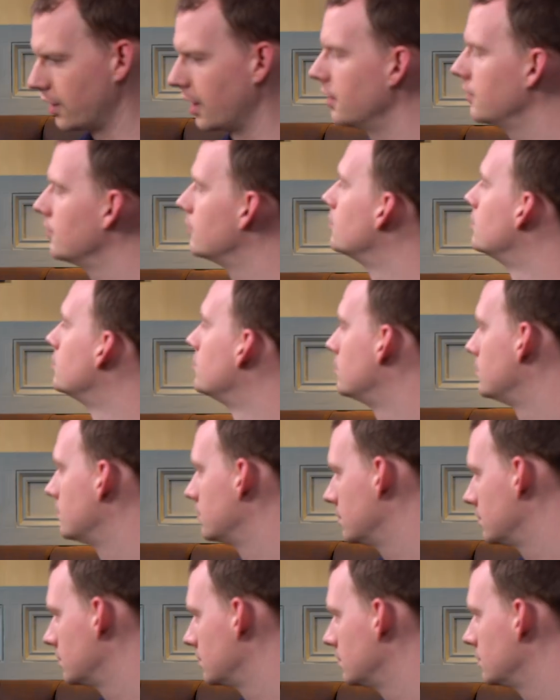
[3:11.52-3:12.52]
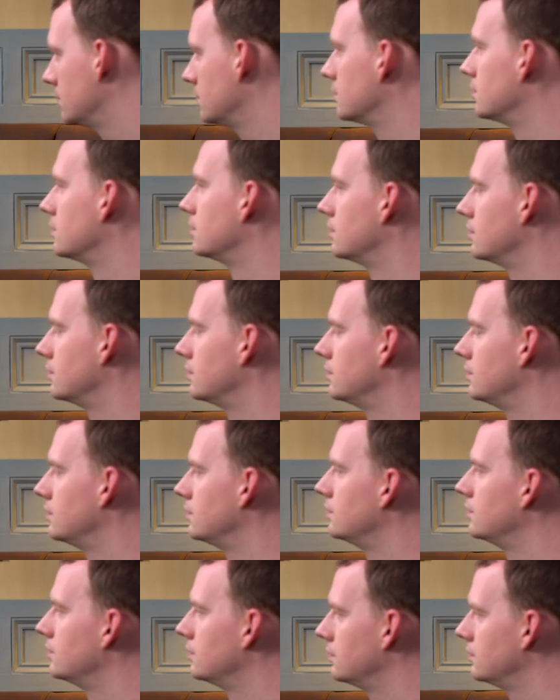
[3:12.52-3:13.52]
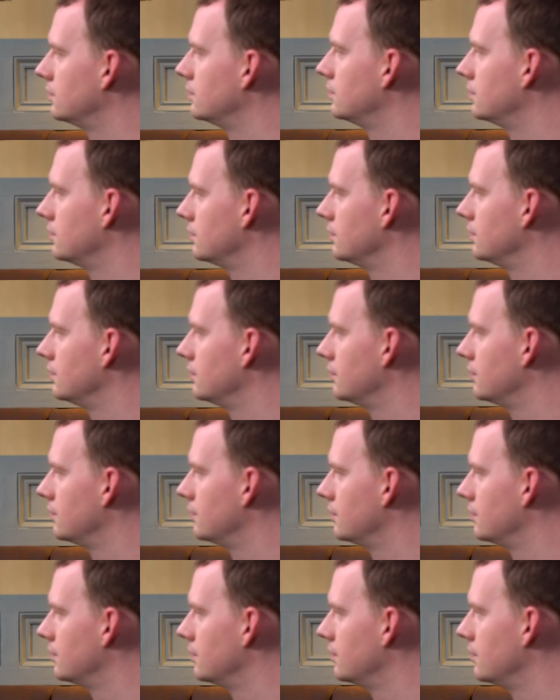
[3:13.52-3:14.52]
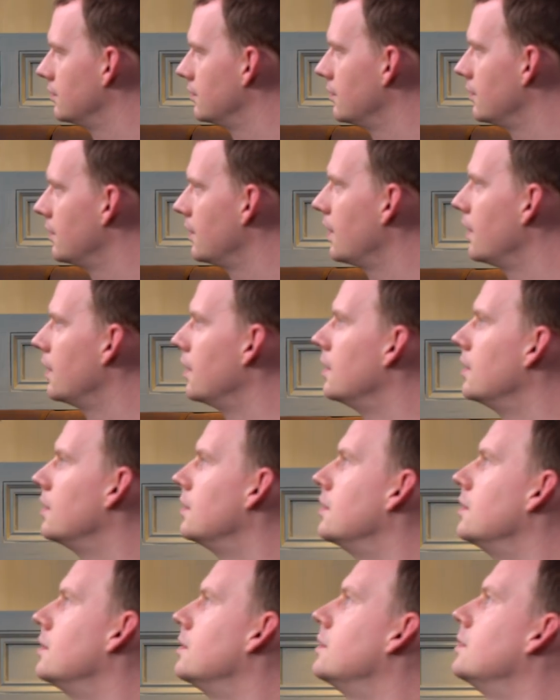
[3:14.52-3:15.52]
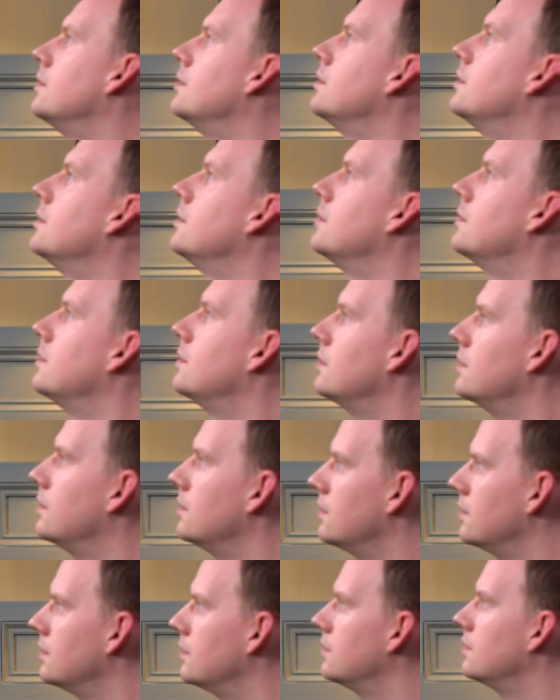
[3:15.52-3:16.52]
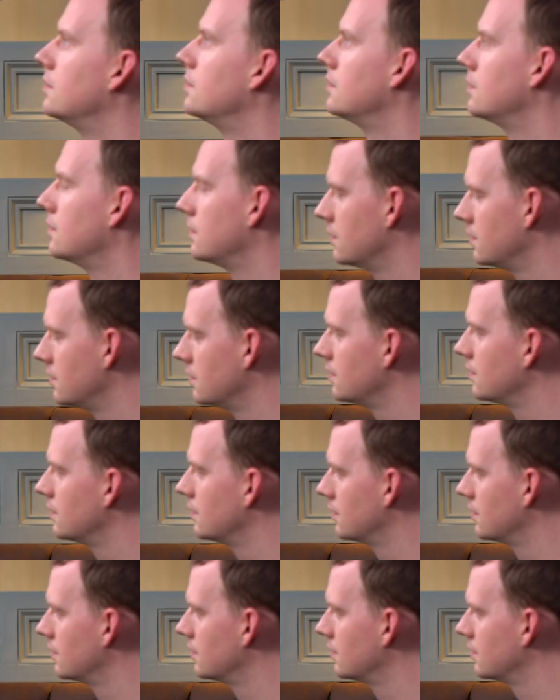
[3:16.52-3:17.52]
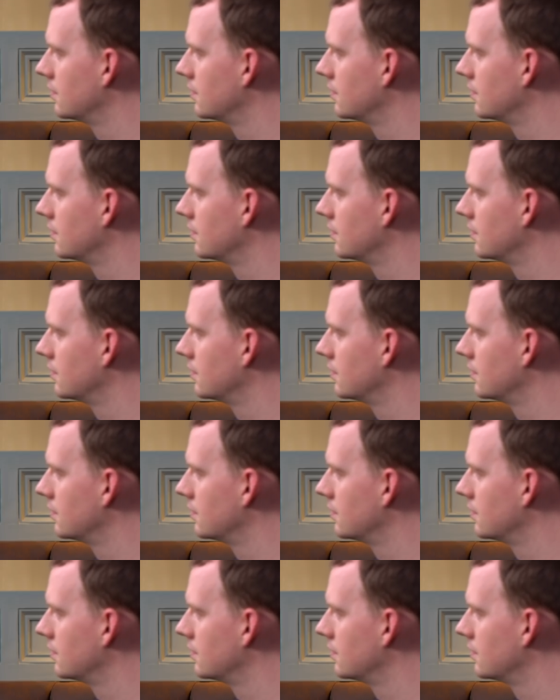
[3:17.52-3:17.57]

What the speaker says: (silent)